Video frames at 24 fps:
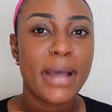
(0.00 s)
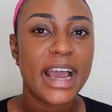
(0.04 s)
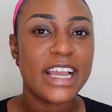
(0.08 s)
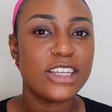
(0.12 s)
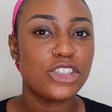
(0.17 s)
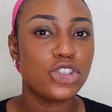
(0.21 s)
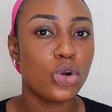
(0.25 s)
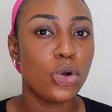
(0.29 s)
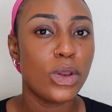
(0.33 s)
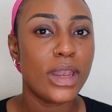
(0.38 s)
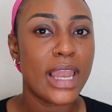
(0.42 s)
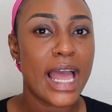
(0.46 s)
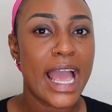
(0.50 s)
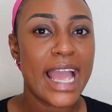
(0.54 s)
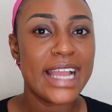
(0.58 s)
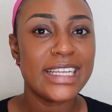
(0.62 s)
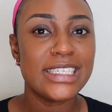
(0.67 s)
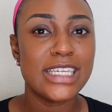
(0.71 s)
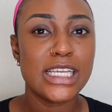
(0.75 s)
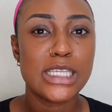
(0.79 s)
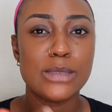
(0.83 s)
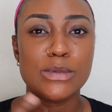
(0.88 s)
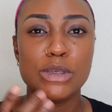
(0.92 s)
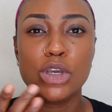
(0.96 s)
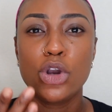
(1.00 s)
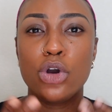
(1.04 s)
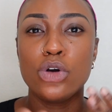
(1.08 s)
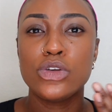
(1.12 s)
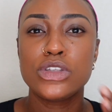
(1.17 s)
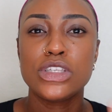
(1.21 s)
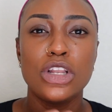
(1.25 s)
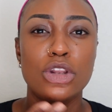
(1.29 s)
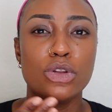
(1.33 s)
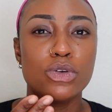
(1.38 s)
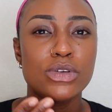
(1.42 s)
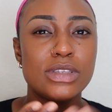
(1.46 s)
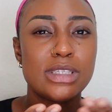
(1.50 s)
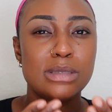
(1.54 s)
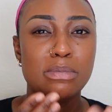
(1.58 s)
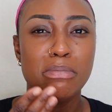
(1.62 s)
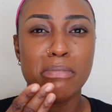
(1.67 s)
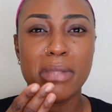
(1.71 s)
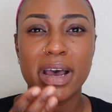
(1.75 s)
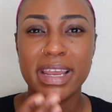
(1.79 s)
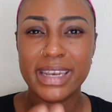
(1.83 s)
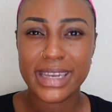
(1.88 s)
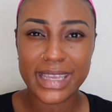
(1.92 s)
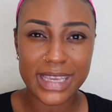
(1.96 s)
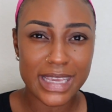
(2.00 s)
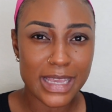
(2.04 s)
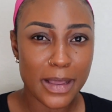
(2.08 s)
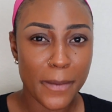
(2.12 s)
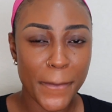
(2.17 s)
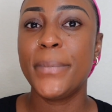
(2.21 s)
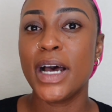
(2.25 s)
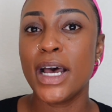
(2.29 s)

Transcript: my jawline just because it looks muddy,